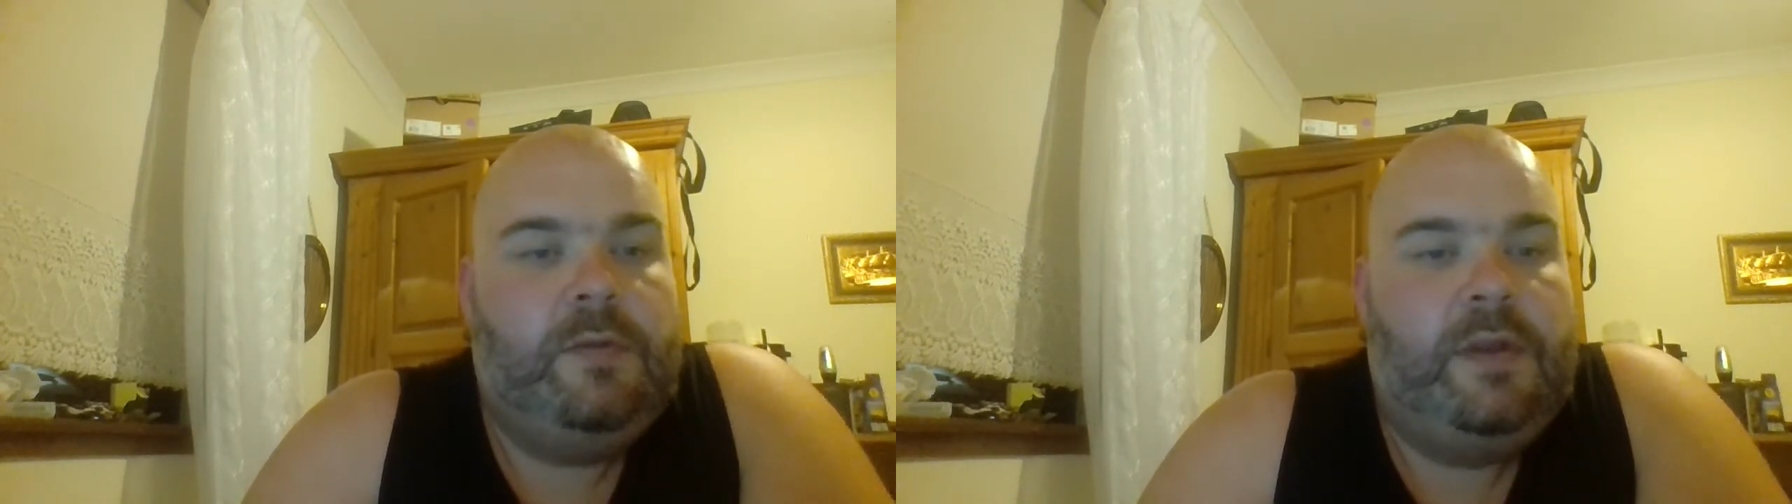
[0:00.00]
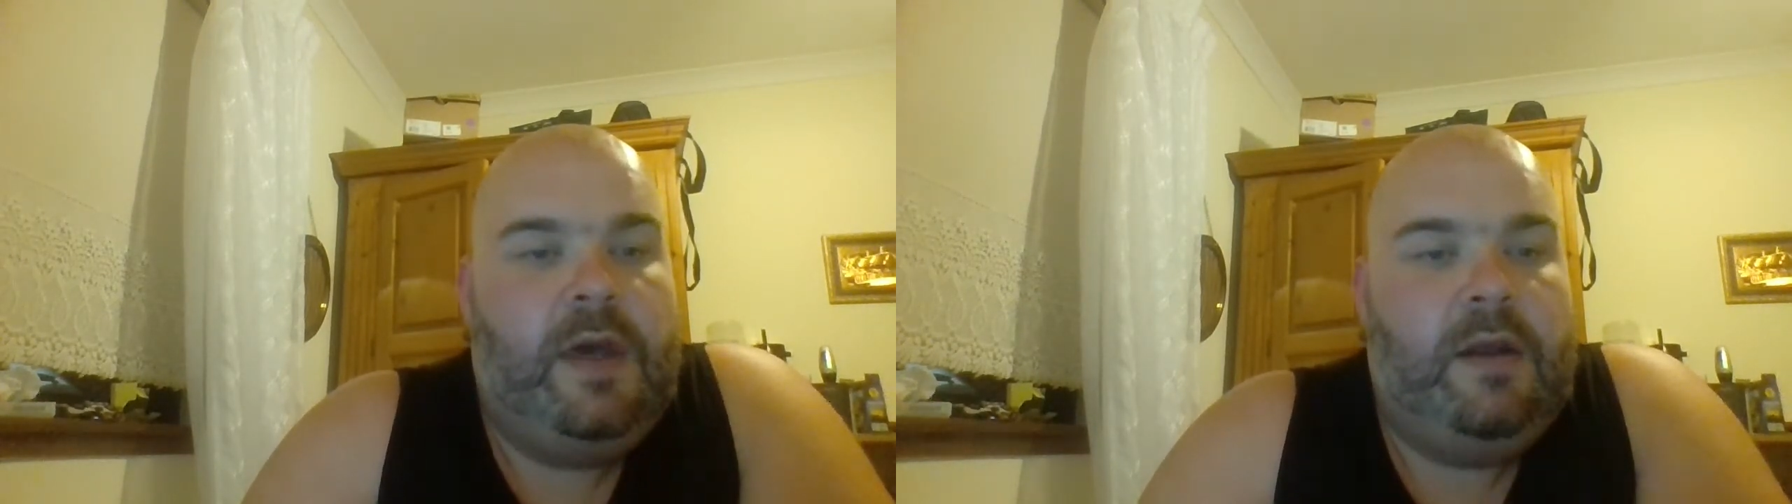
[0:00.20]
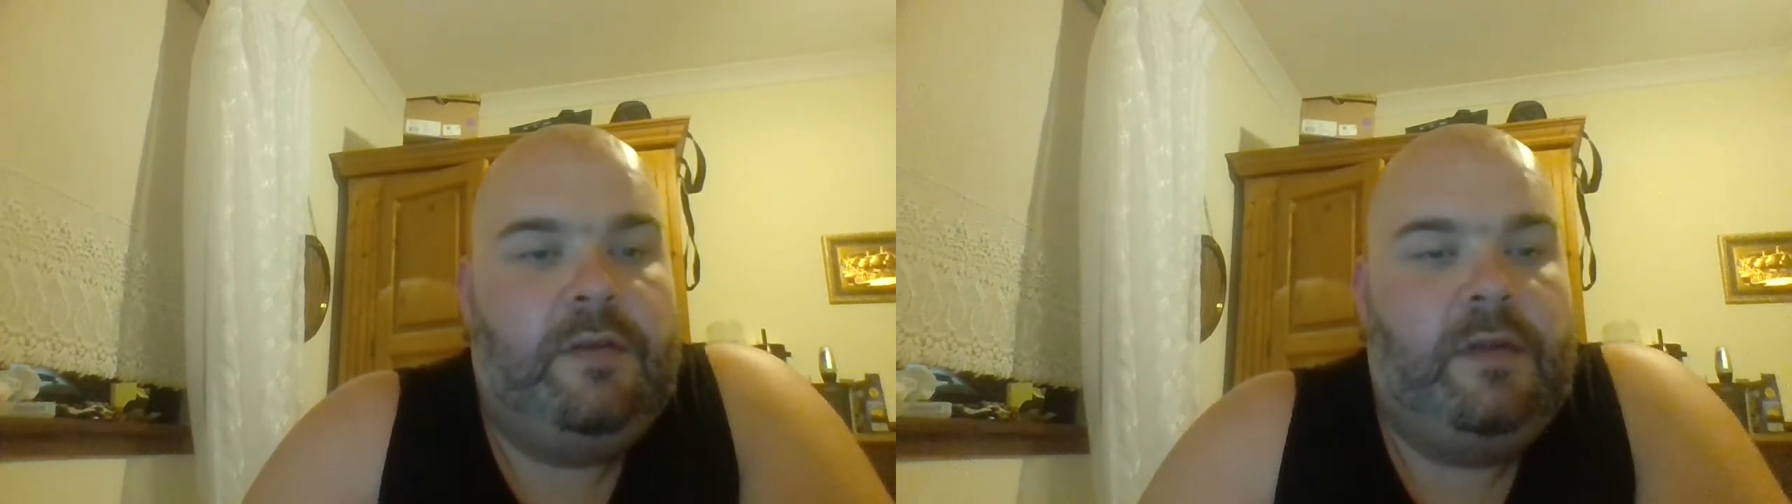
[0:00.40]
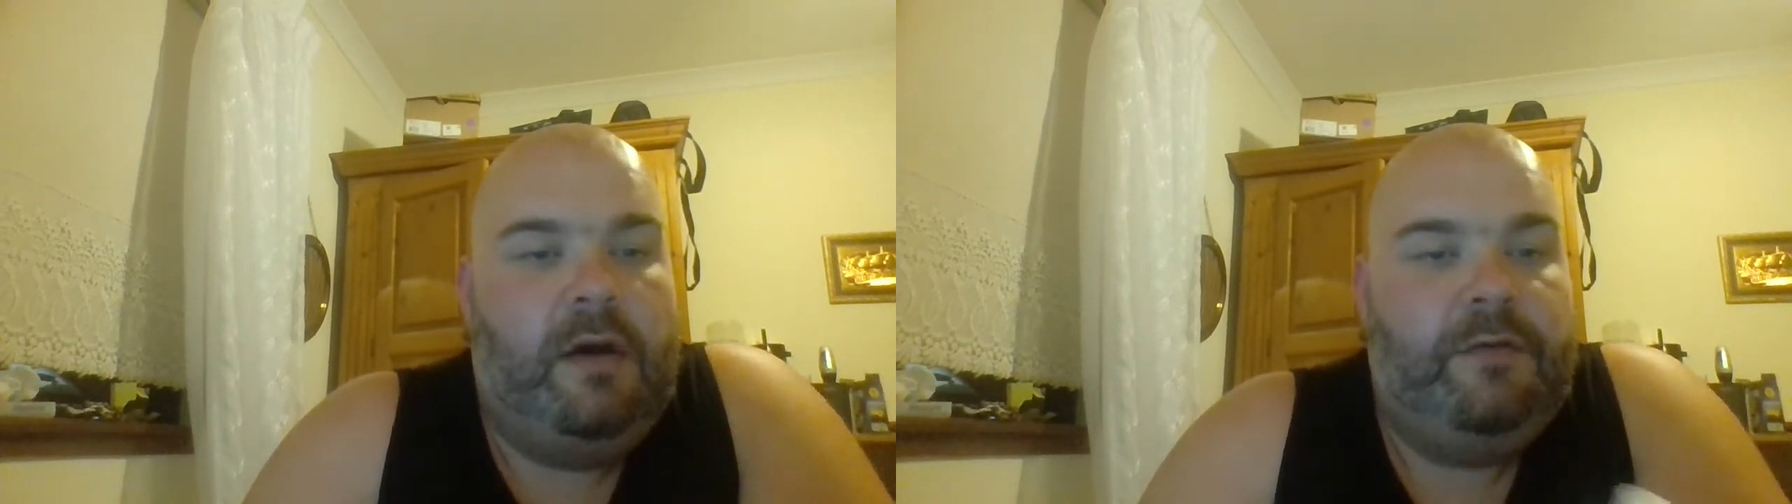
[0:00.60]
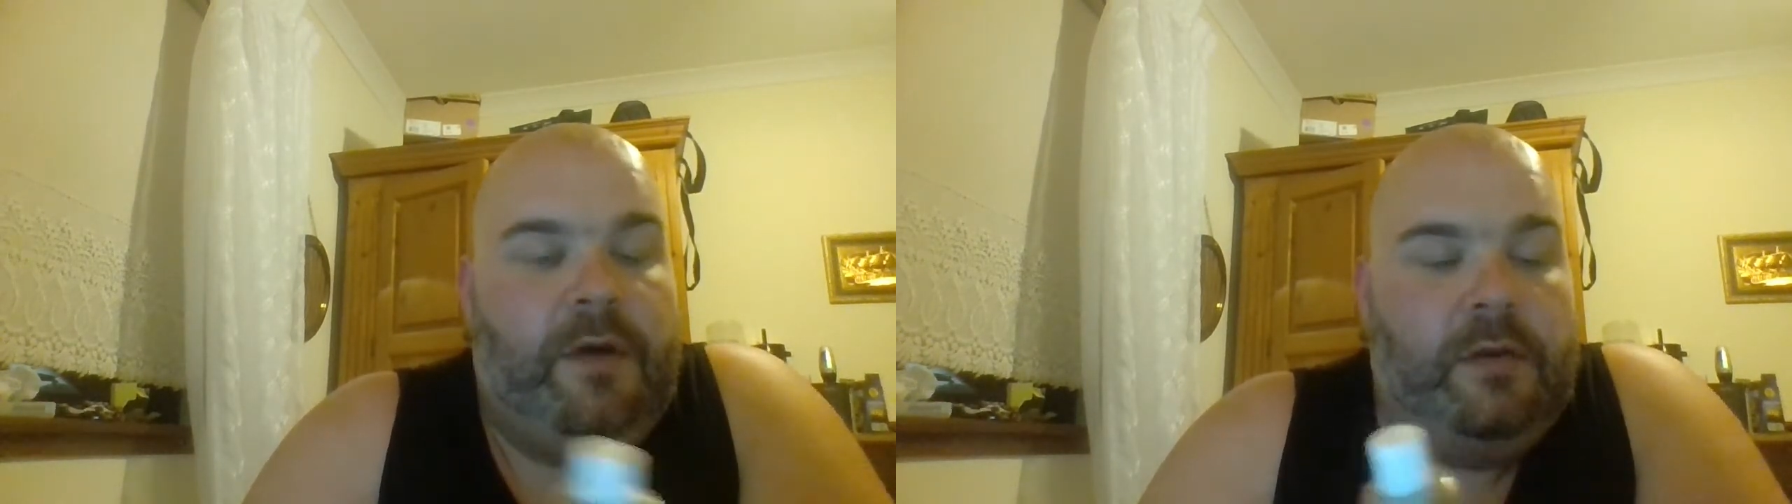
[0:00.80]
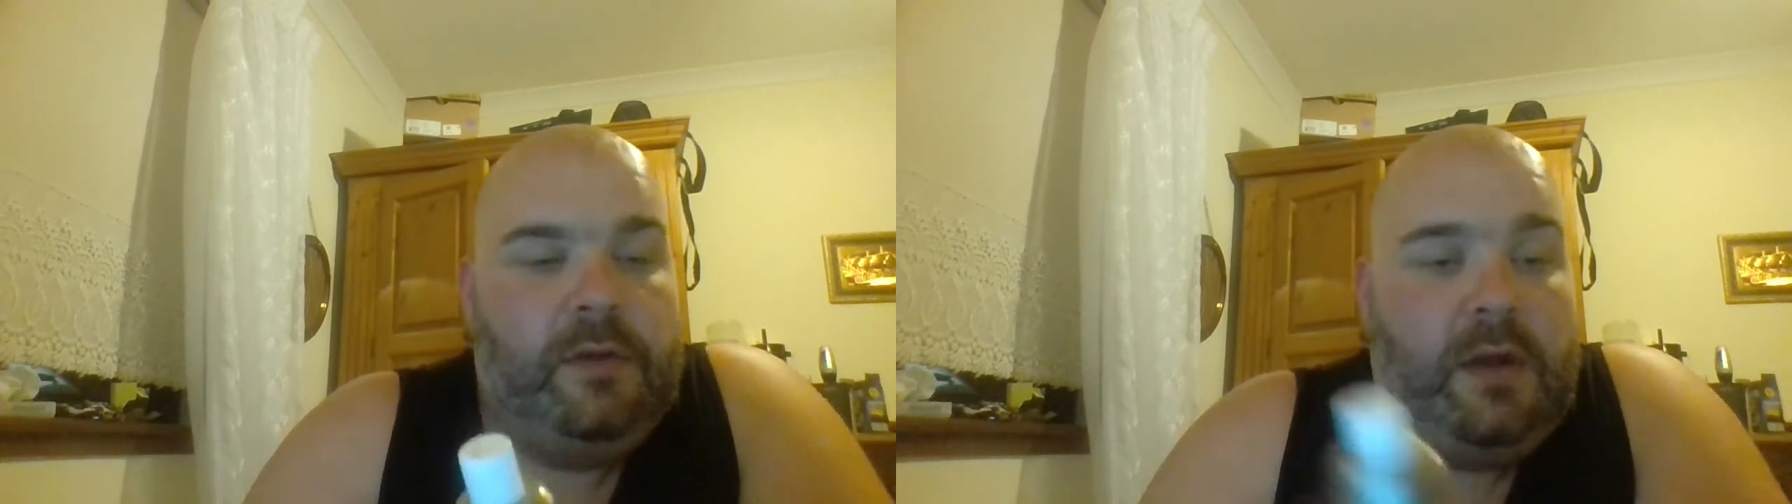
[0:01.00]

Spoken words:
with anything that I've found,